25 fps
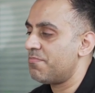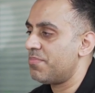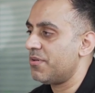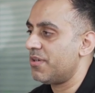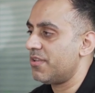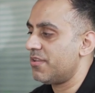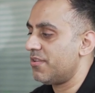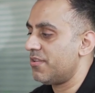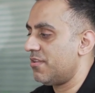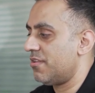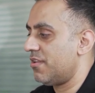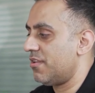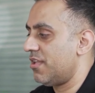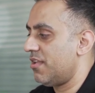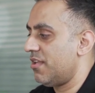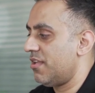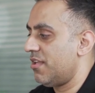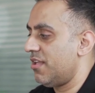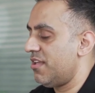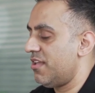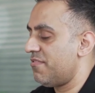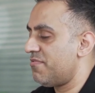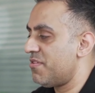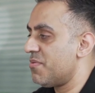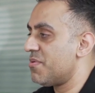but
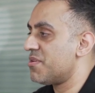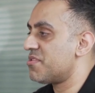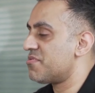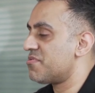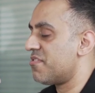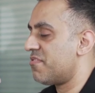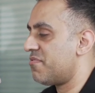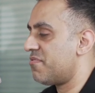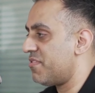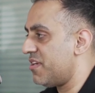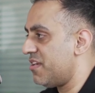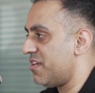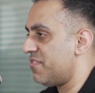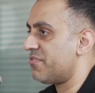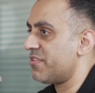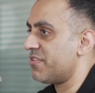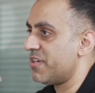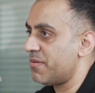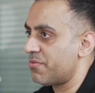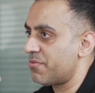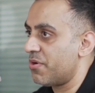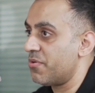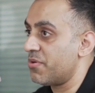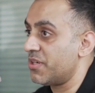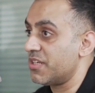if you to a
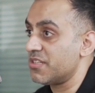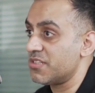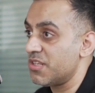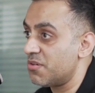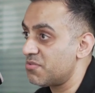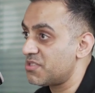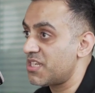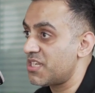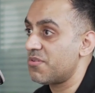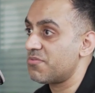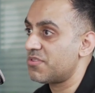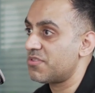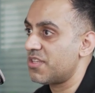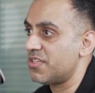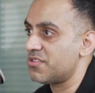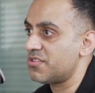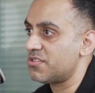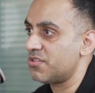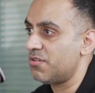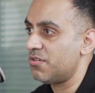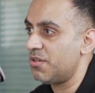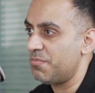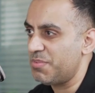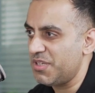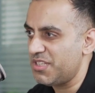fee-free broker, there's loads out there,
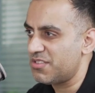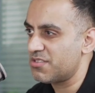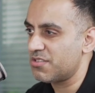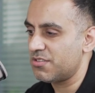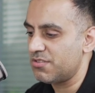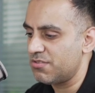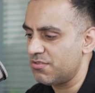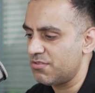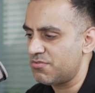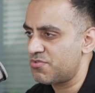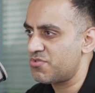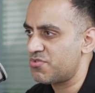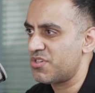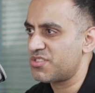so Habito,